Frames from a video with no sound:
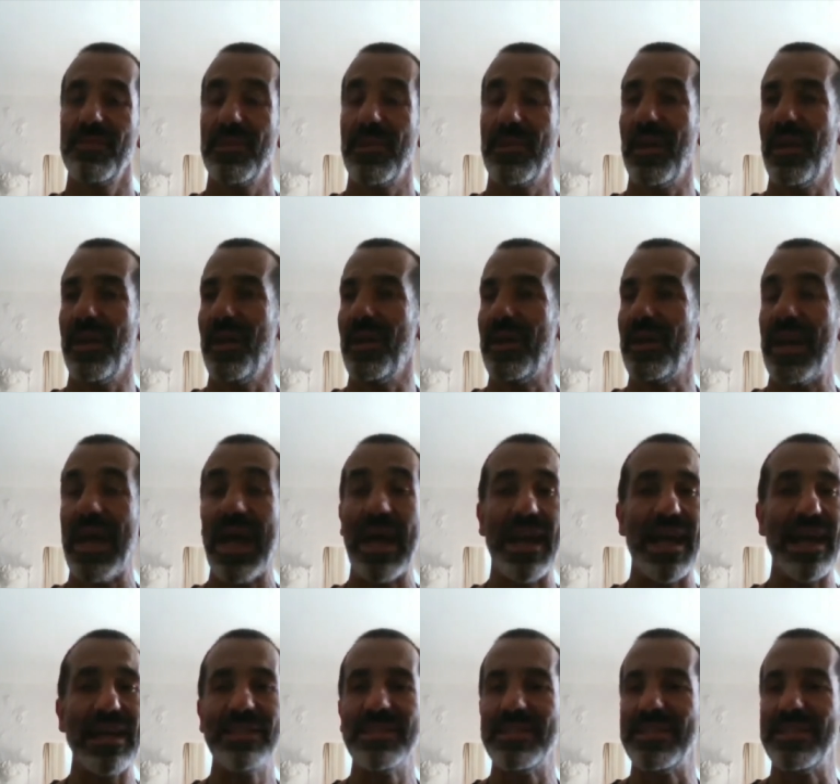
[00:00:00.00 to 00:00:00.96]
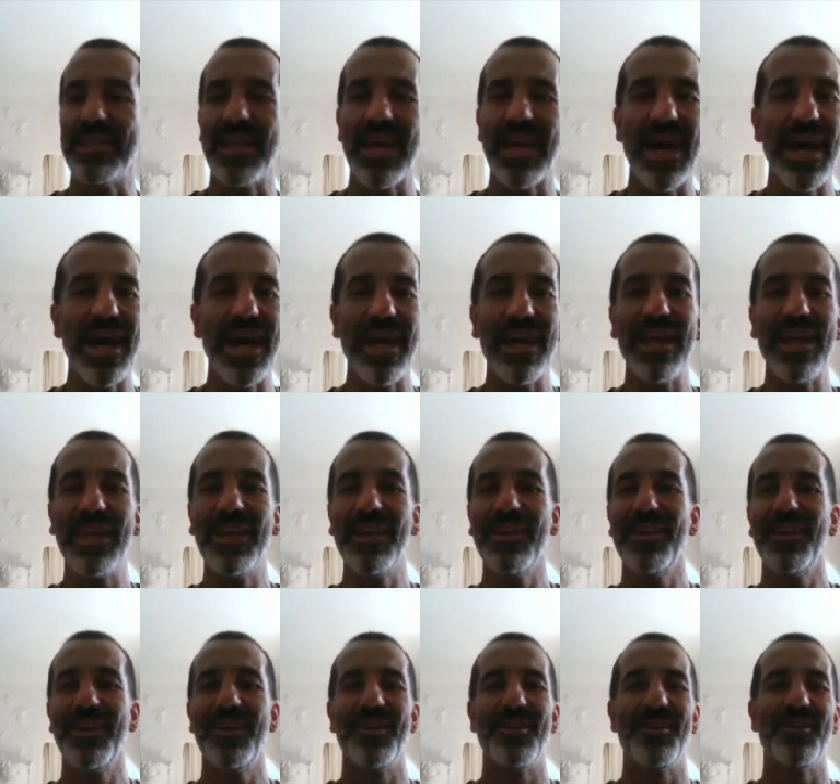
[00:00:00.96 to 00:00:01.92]
uh, an IT guy
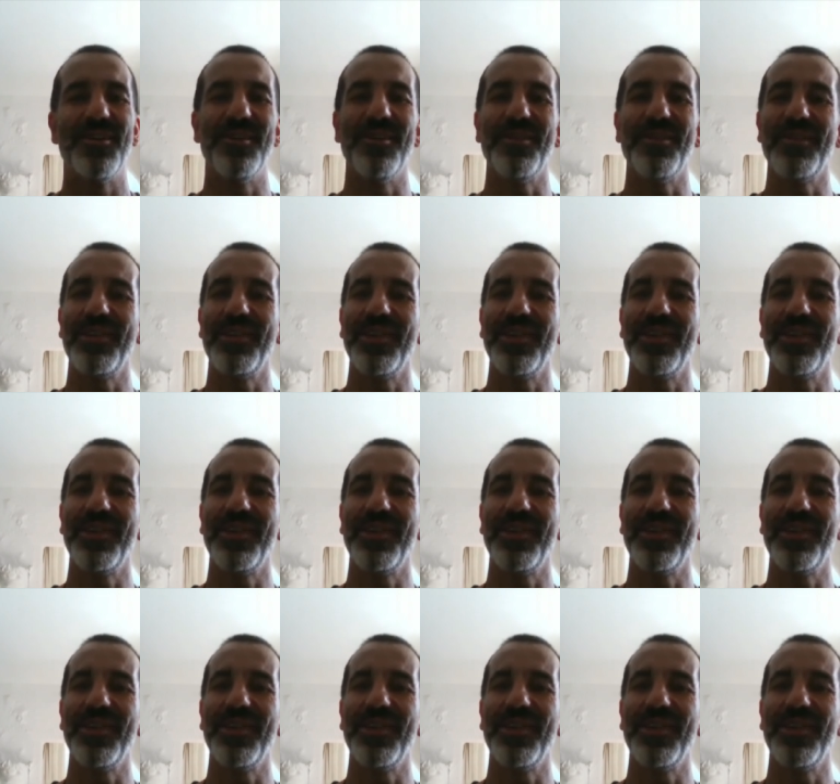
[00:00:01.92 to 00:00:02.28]
or